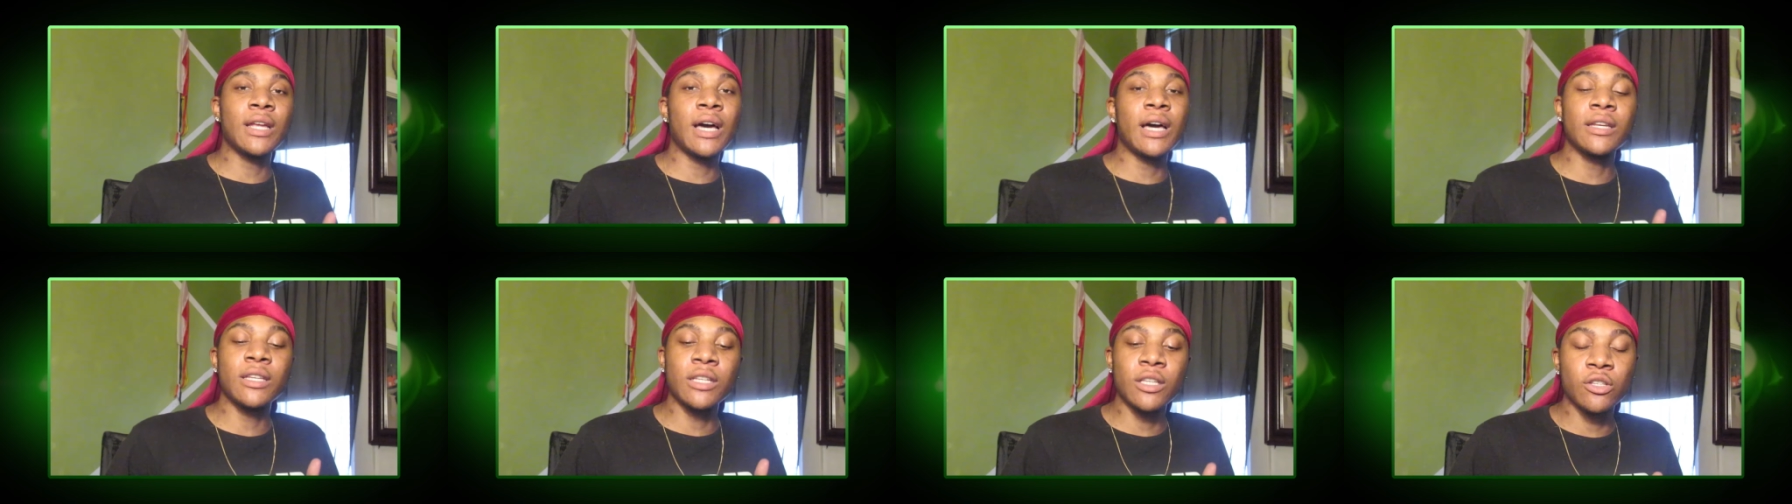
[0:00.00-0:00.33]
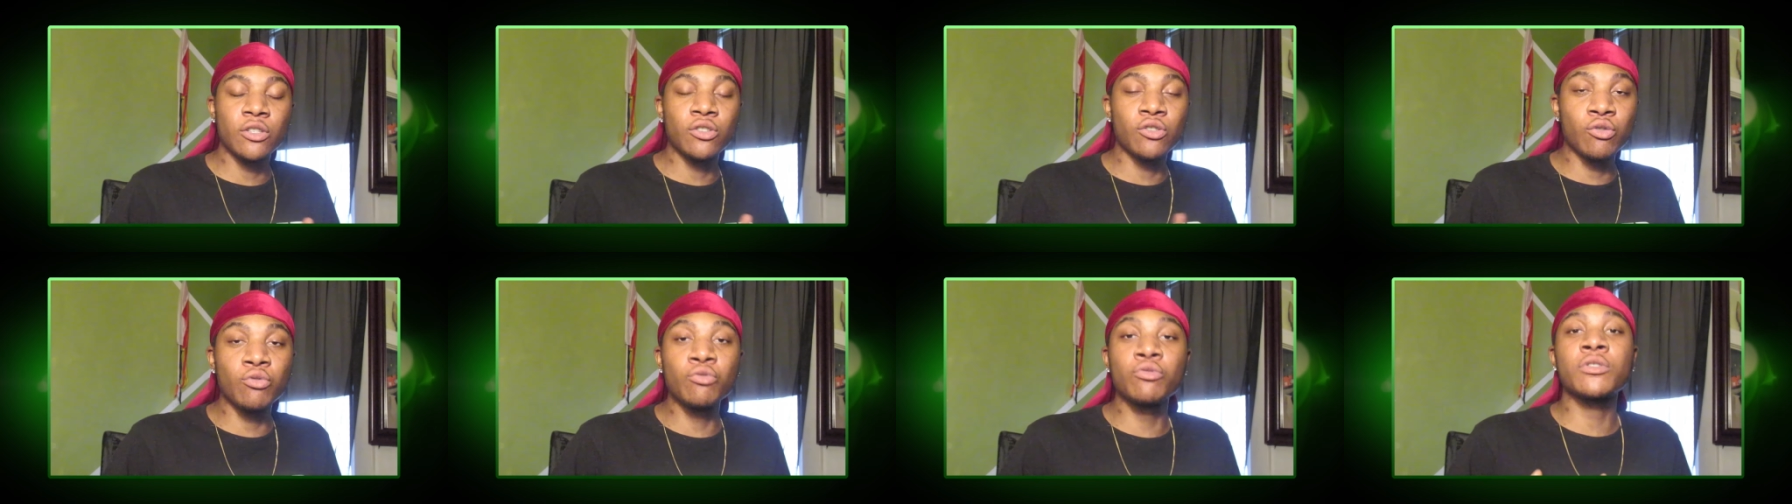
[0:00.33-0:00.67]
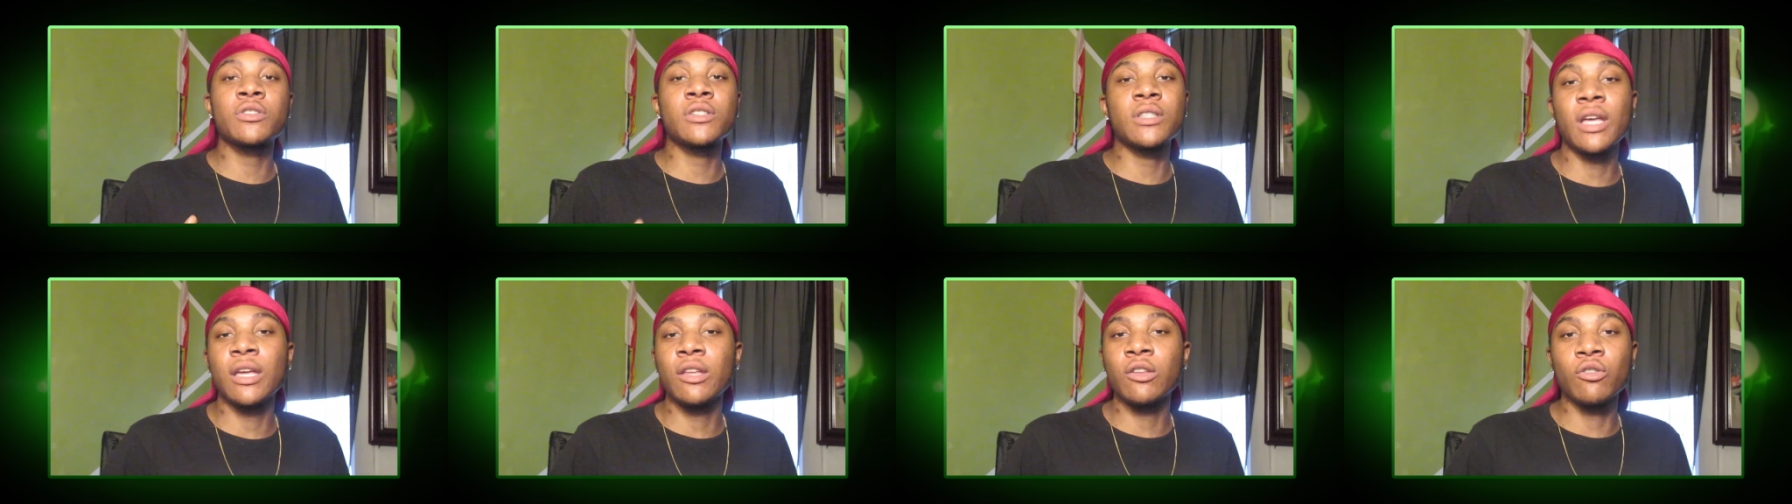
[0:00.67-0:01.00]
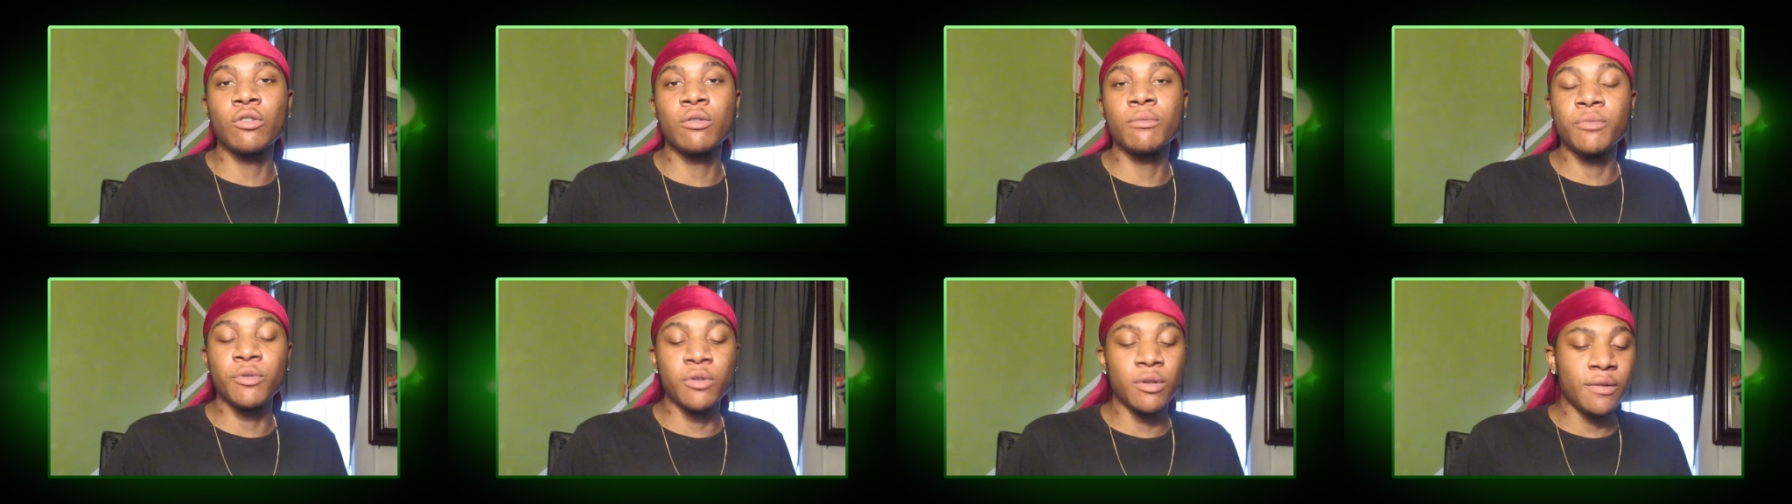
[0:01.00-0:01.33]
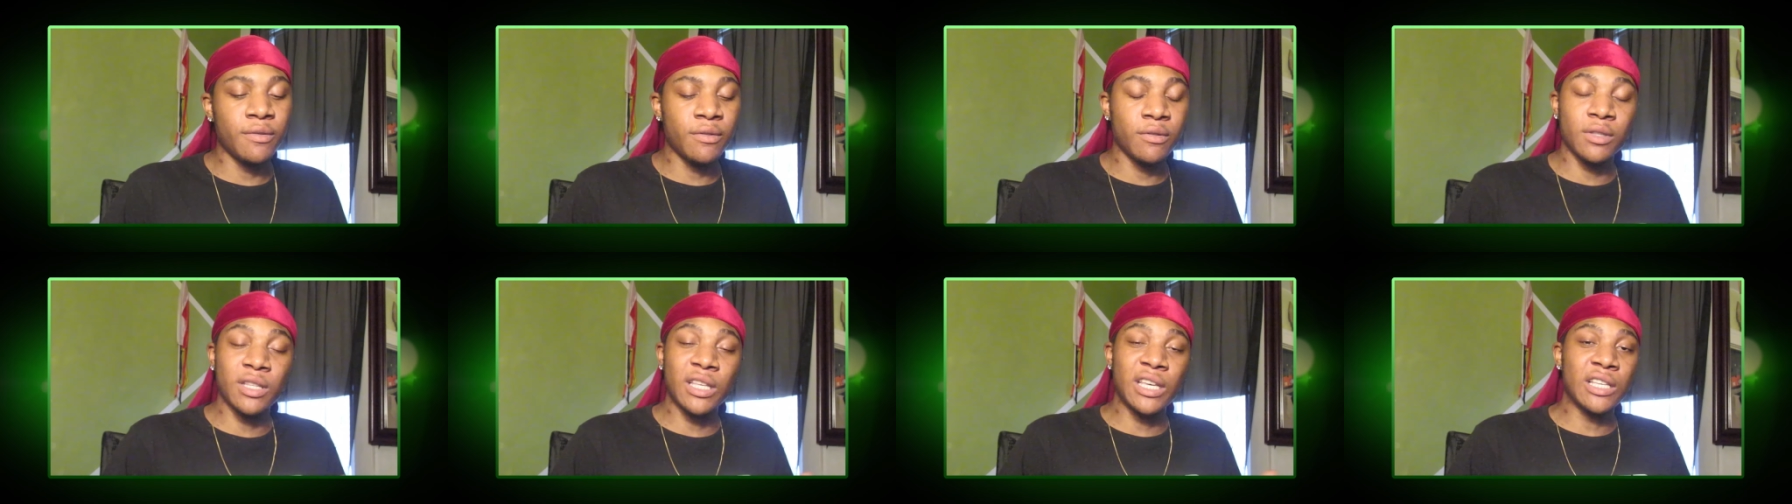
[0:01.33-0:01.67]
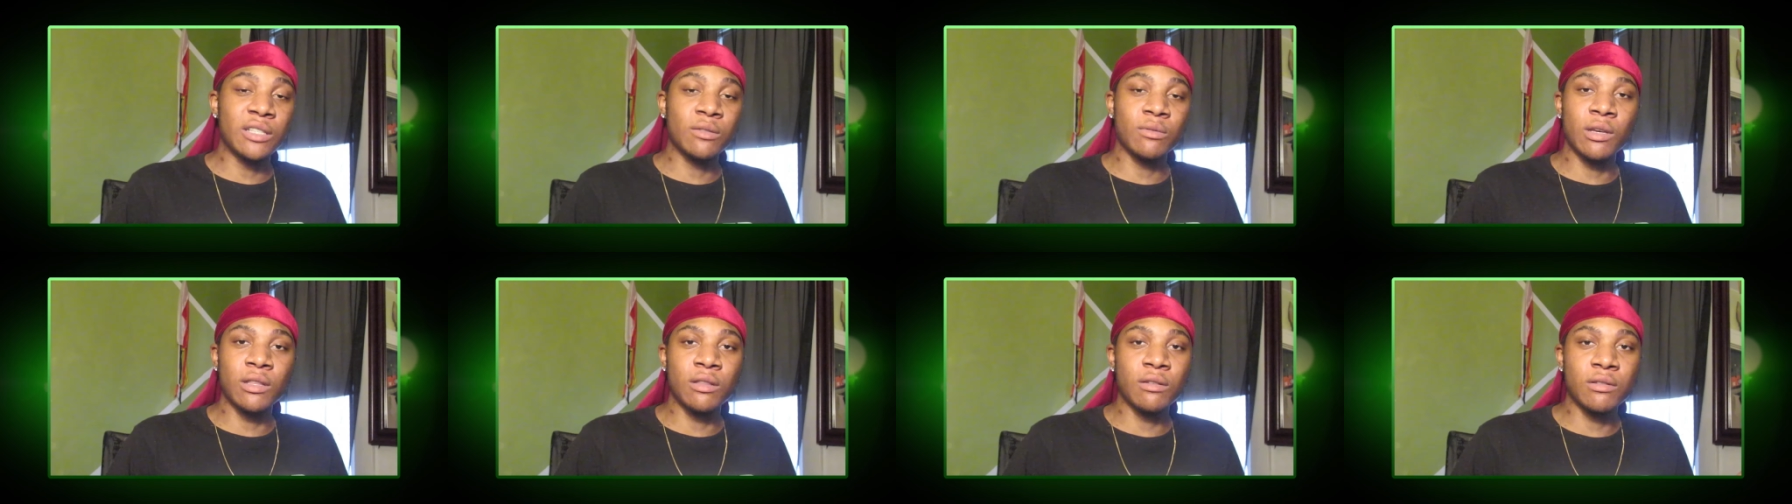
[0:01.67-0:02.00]
I need you to stay doing beautiful
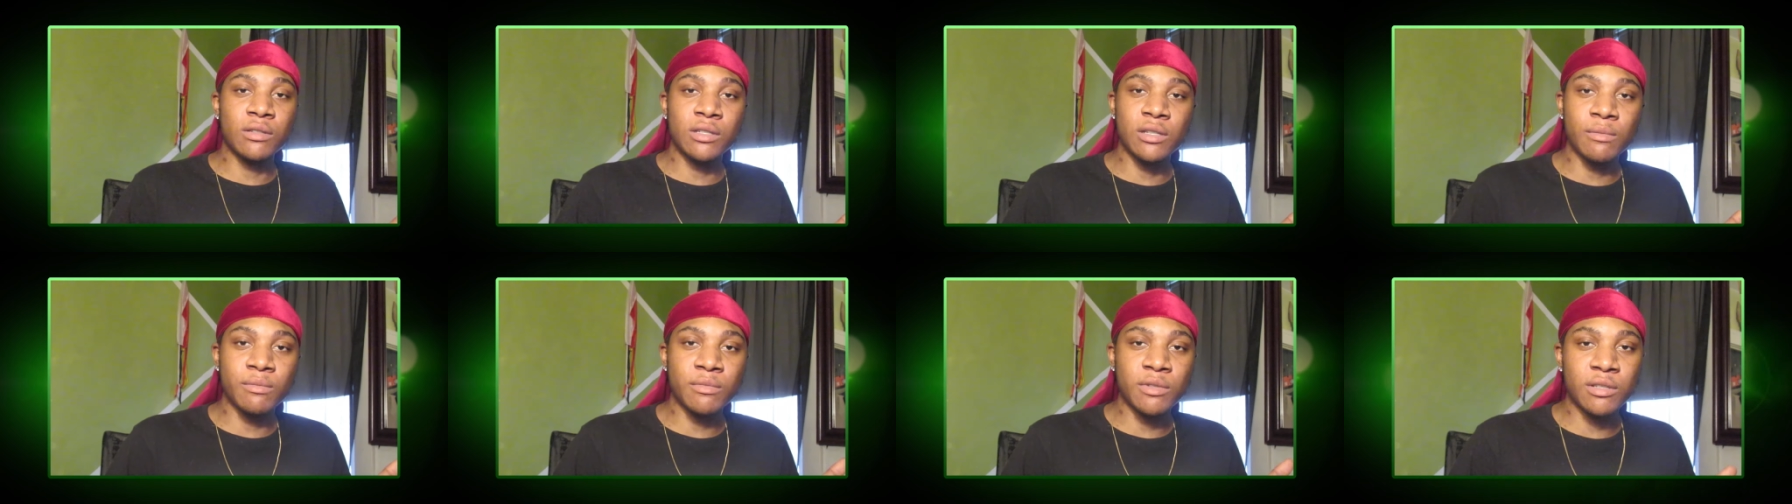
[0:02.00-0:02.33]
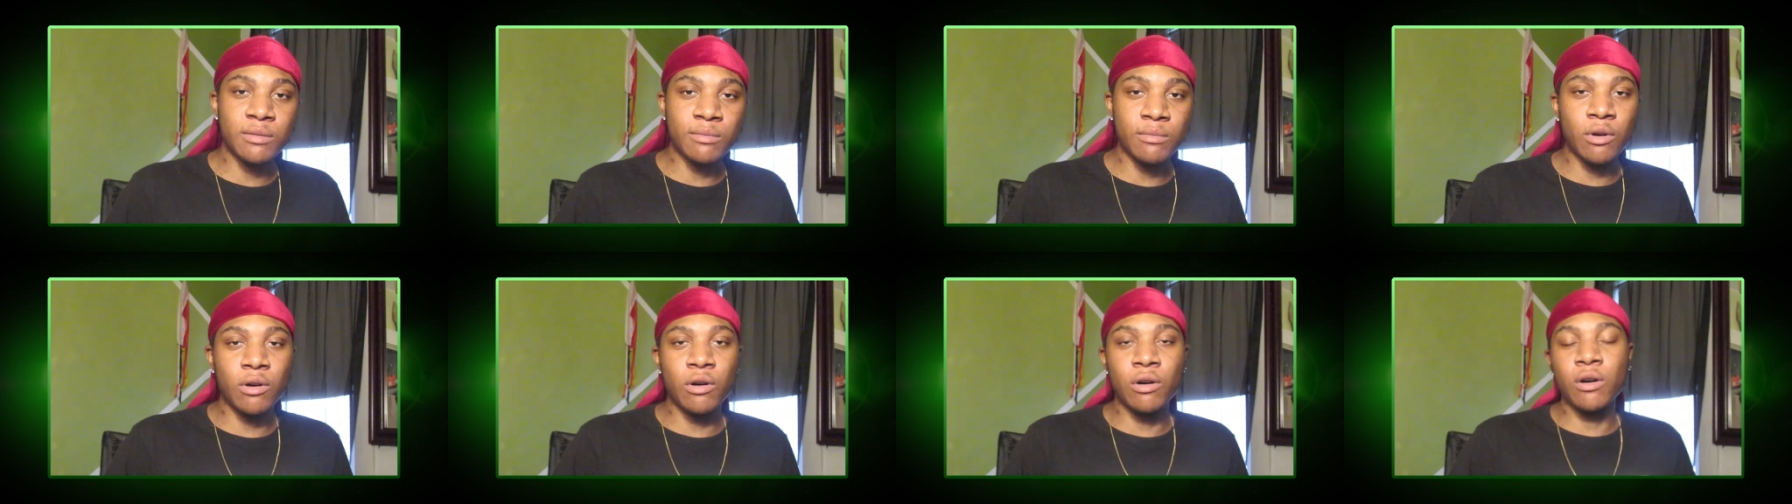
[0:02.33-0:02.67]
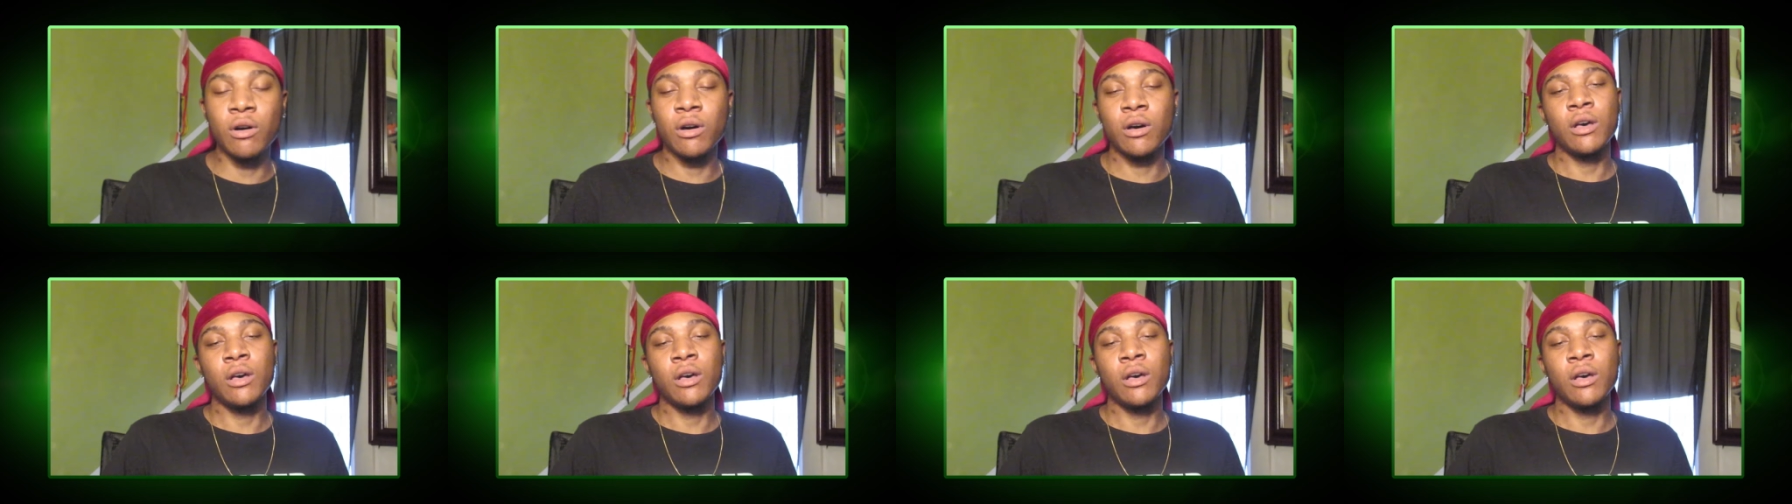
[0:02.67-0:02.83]
things, whether it's something small,